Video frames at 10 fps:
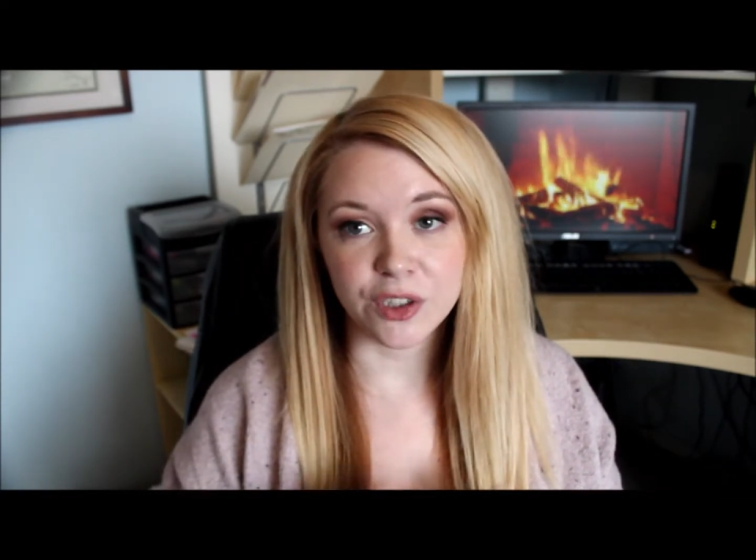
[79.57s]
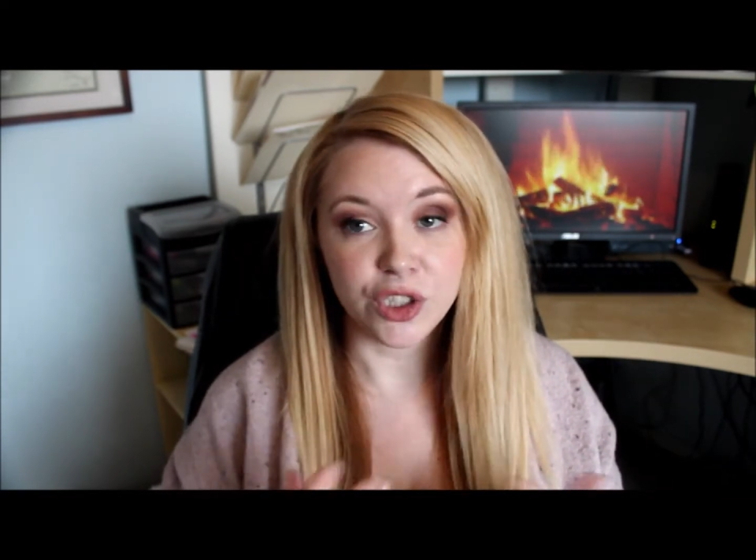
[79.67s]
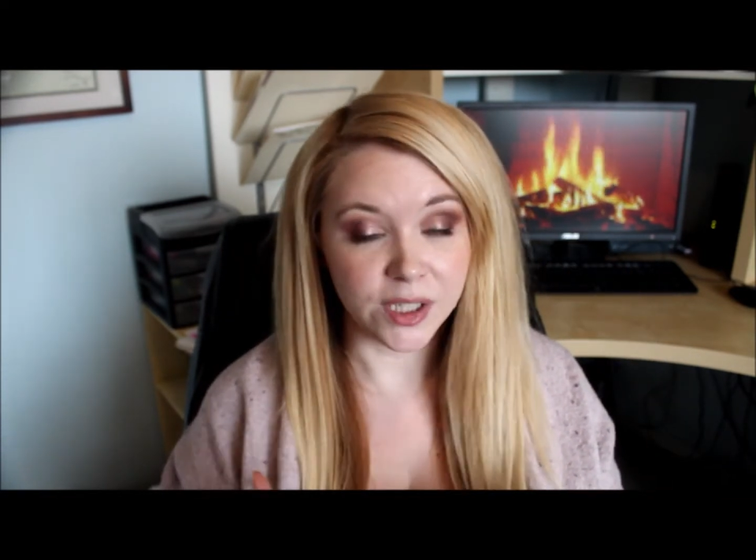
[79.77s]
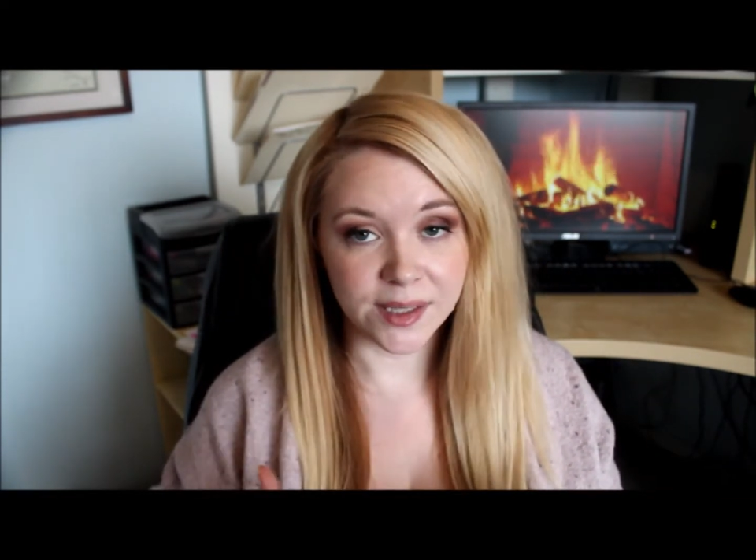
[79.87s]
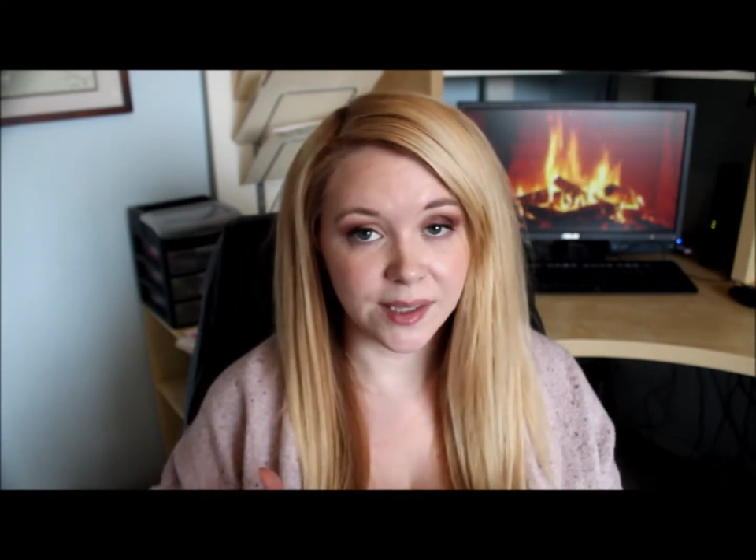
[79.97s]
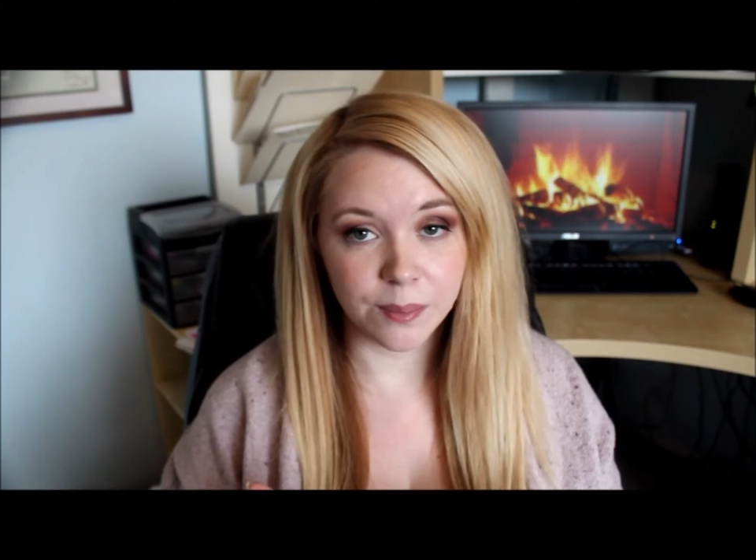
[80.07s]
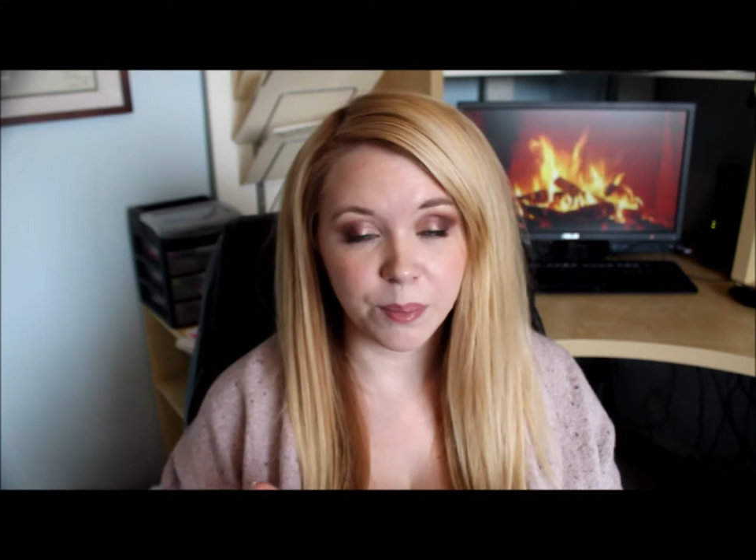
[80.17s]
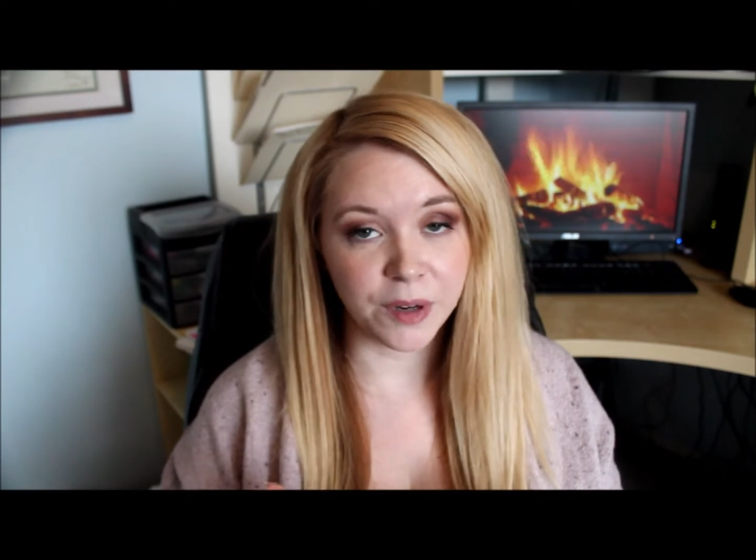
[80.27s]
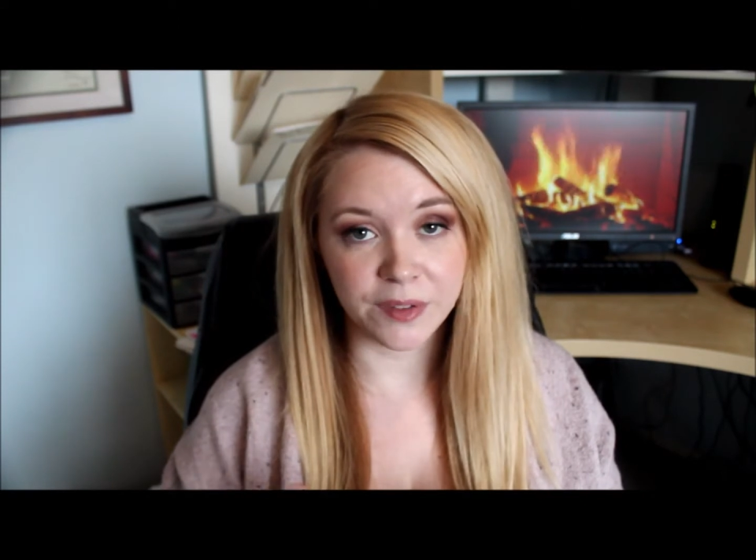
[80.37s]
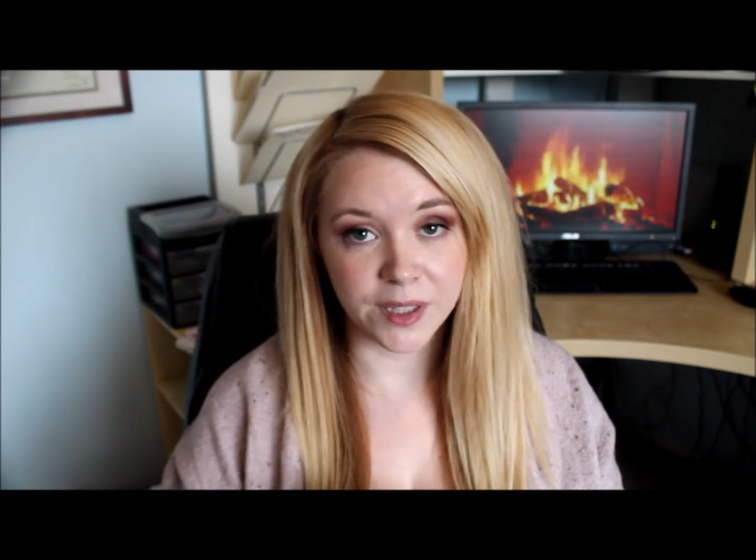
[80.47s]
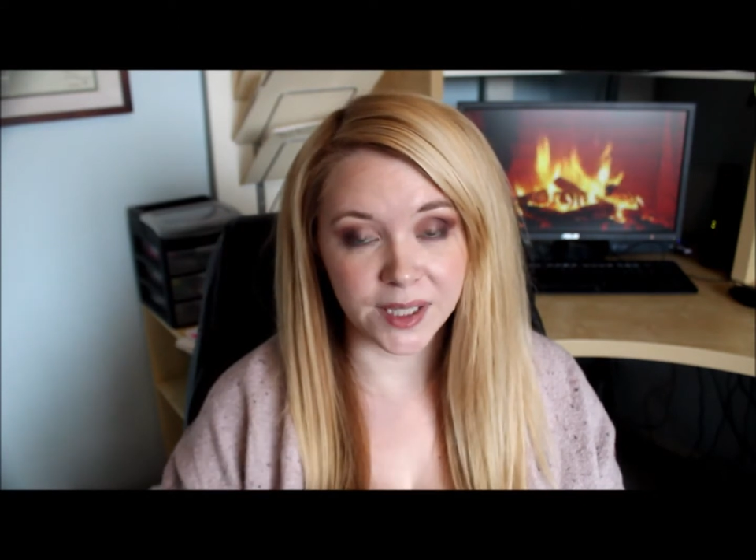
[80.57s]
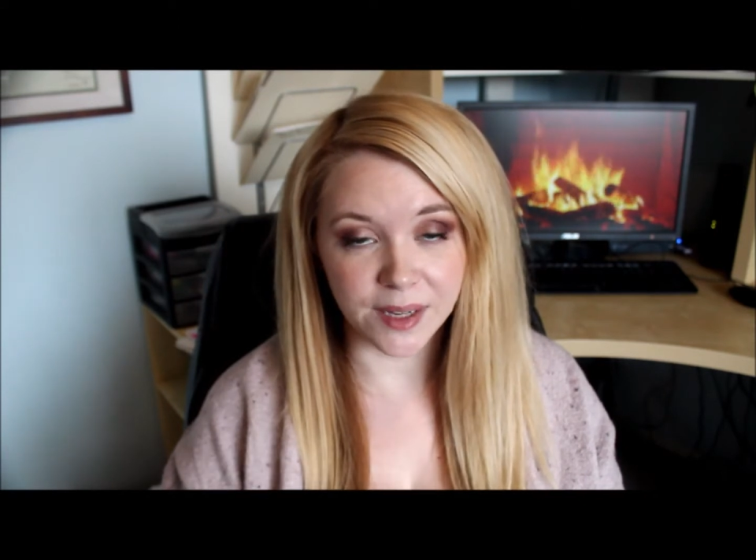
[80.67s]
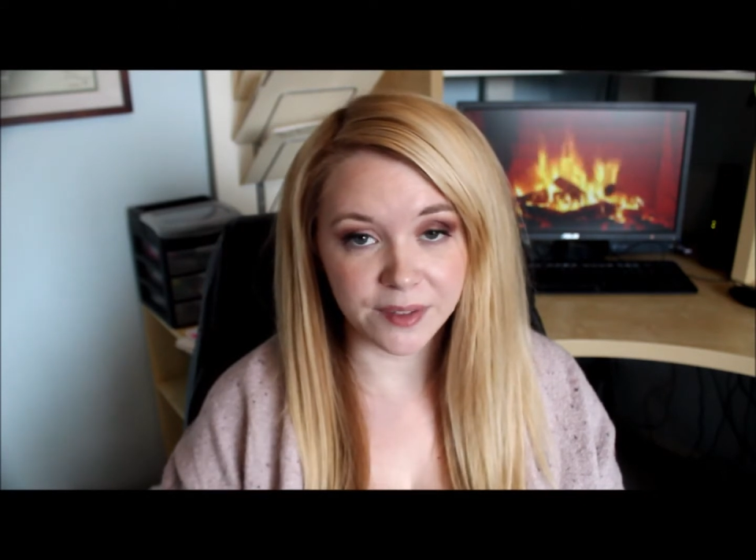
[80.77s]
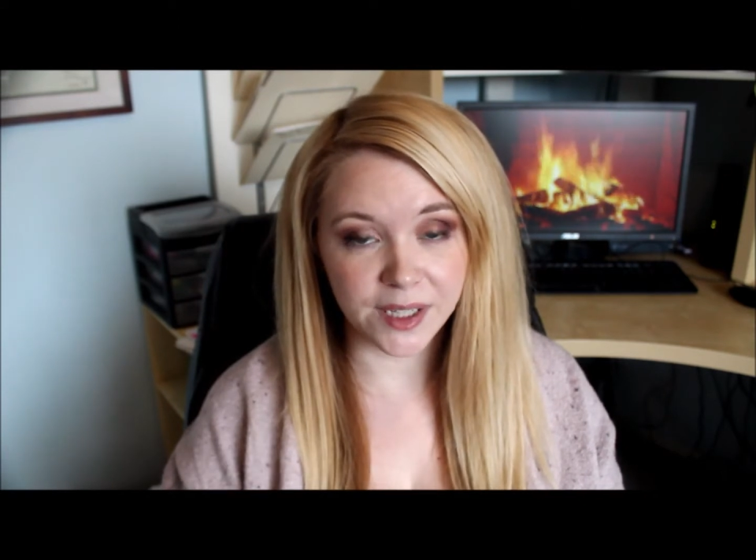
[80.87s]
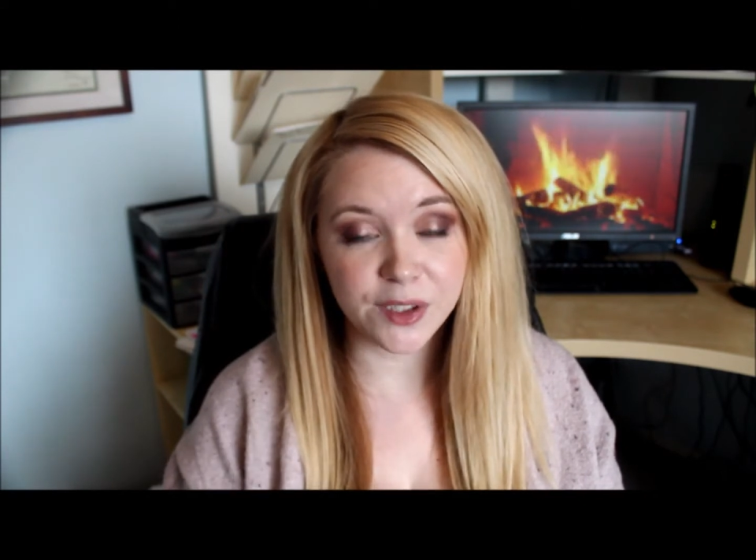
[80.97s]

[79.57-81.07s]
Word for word: She's perfectly lovely.